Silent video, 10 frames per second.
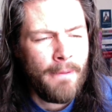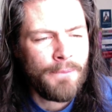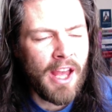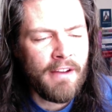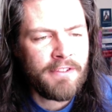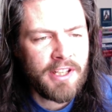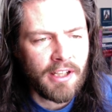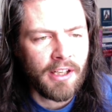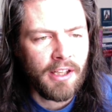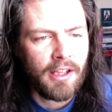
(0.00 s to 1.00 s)
They have
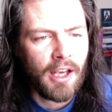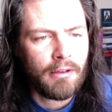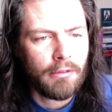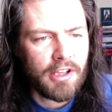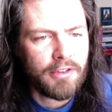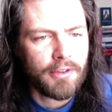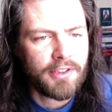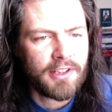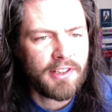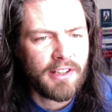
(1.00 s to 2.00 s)
dignity and
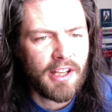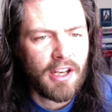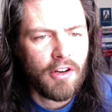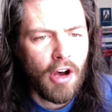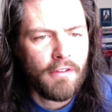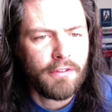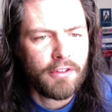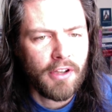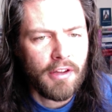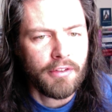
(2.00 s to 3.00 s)
resources that they can offer
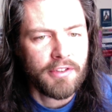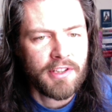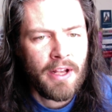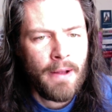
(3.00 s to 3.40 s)
to others.